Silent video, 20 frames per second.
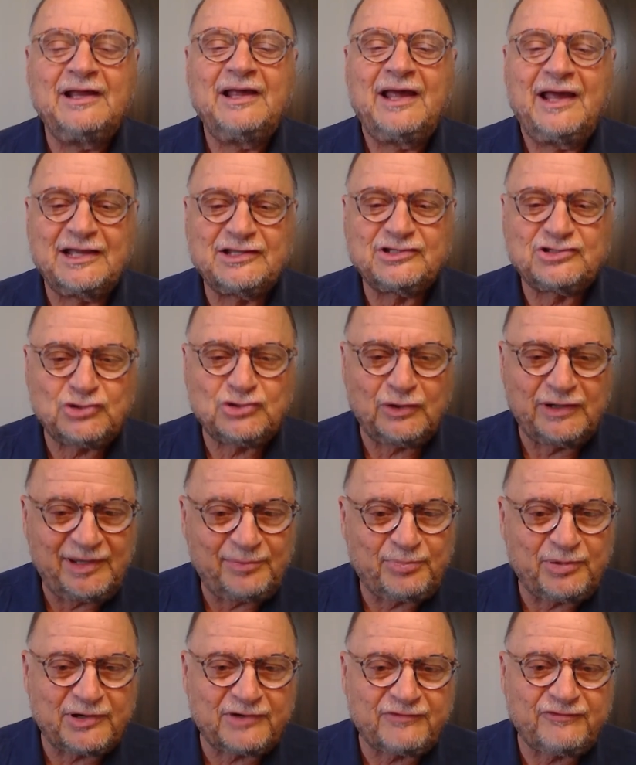And so he
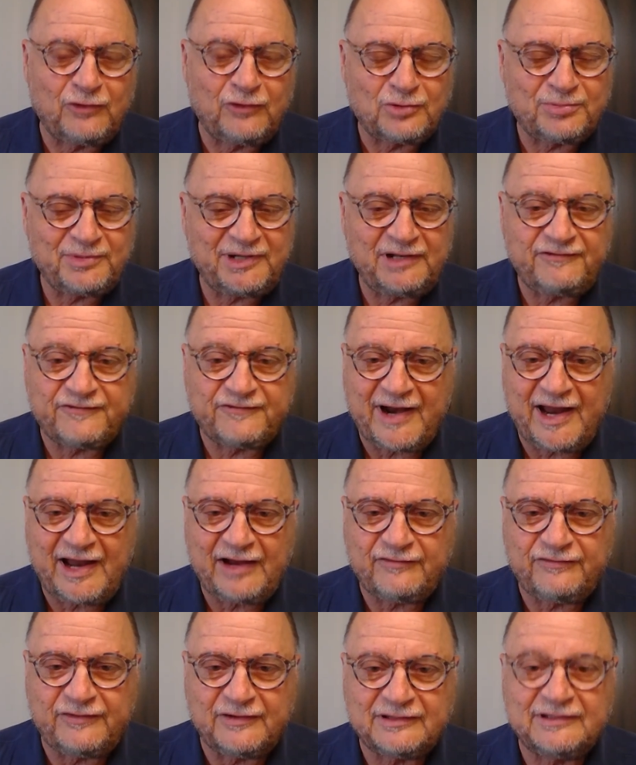performed in
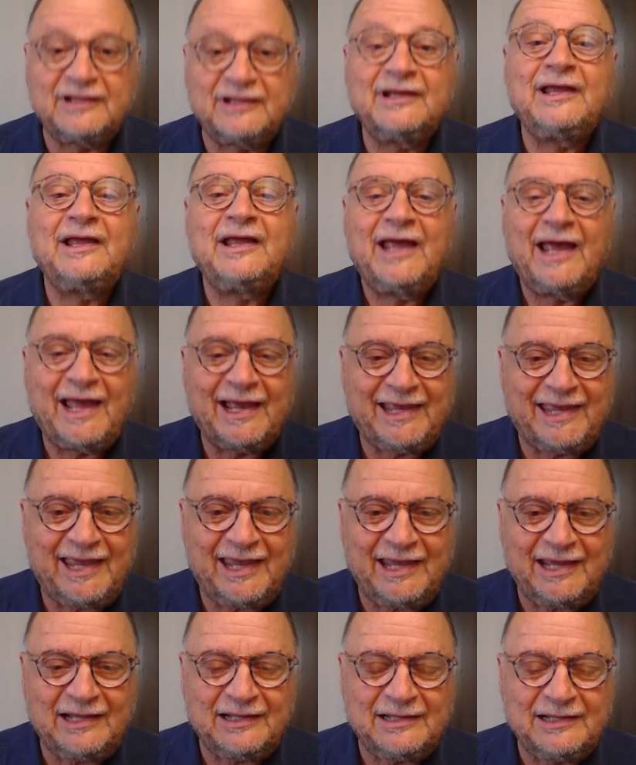Frankfurt
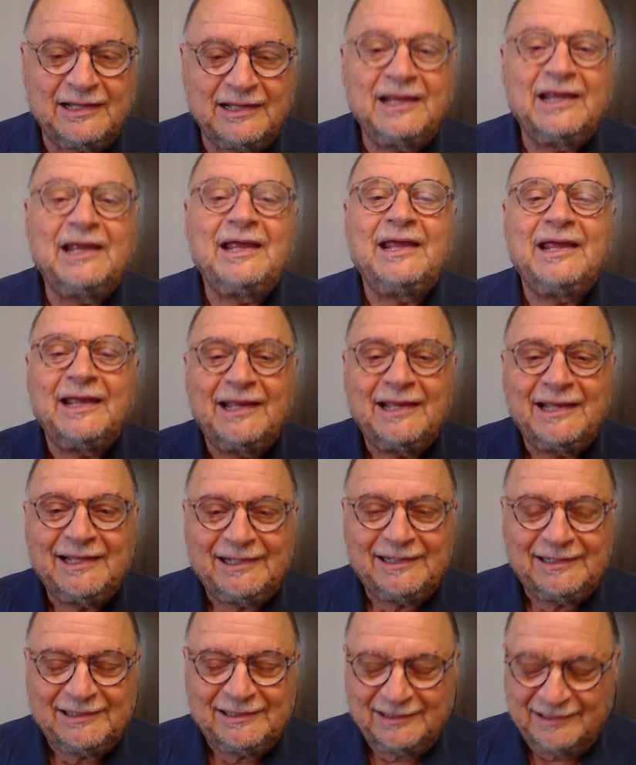again,
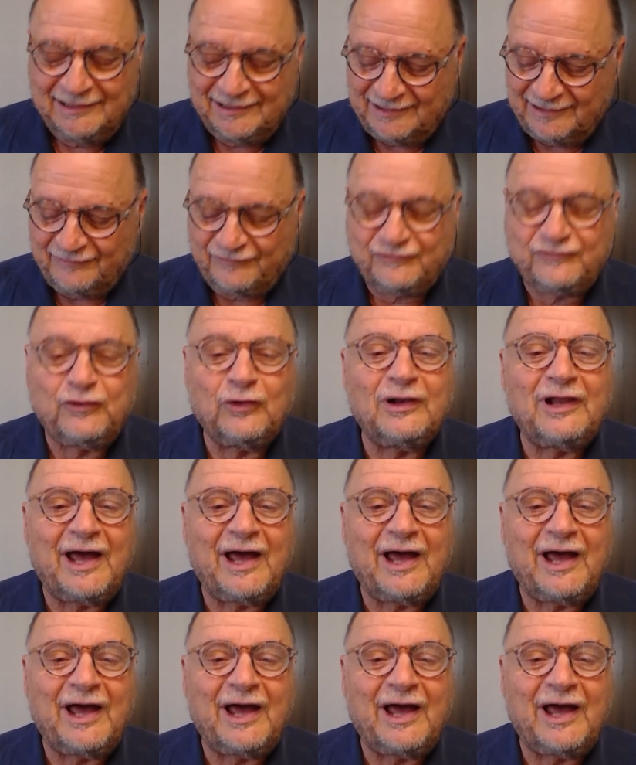full